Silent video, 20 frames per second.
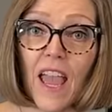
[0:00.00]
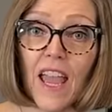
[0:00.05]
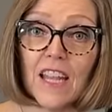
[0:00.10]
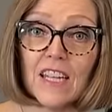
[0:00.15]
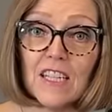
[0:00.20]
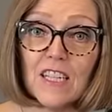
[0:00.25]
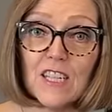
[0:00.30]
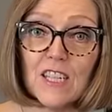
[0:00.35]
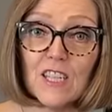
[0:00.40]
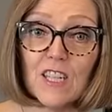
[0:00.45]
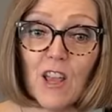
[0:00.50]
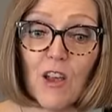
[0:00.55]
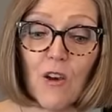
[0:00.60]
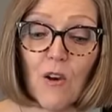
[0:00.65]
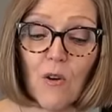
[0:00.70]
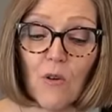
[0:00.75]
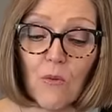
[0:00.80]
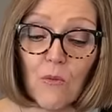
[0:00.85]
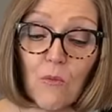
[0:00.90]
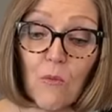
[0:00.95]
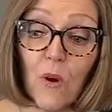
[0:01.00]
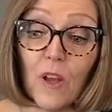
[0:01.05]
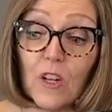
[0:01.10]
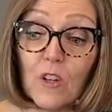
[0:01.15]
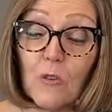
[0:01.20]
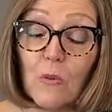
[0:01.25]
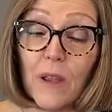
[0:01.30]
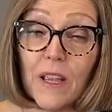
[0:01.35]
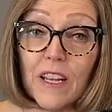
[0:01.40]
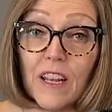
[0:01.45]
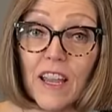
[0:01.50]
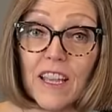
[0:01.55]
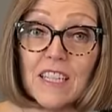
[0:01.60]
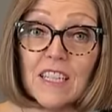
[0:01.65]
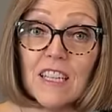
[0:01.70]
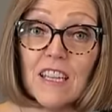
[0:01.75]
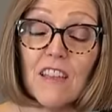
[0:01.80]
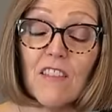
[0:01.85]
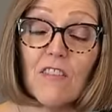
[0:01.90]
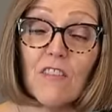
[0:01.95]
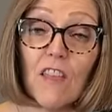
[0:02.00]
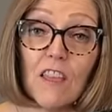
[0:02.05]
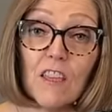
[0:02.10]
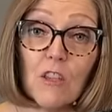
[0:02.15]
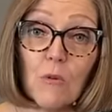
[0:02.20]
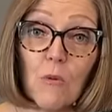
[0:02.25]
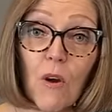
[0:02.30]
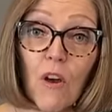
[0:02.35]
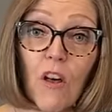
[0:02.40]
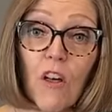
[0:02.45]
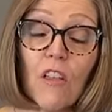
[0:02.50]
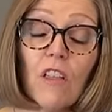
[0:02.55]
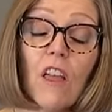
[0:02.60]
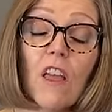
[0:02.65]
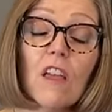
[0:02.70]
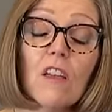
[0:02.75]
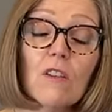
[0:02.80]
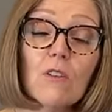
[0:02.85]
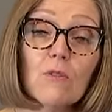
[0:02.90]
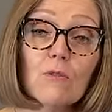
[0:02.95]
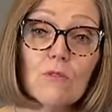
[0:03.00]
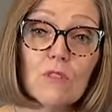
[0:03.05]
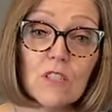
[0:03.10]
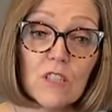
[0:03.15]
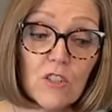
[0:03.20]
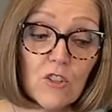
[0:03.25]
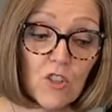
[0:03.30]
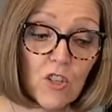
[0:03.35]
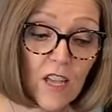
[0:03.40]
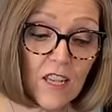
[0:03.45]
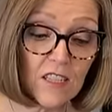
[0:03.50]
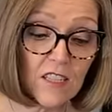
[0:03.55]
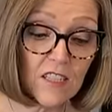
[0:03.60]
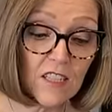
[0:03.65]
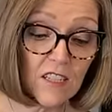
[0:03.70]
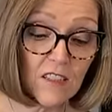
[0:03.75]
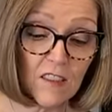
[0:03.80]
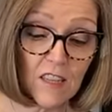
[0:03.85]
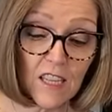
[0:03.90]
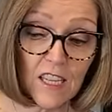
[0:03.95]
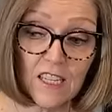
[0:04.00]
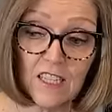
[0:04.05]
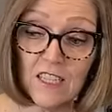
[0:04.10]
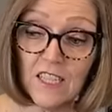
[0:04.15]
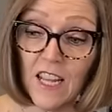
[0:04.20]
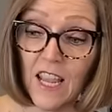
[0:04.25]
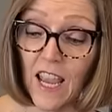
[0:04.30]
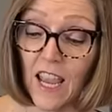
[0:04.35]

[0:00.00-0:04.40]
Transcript: And so what a great idea. Thank you all who suggested this.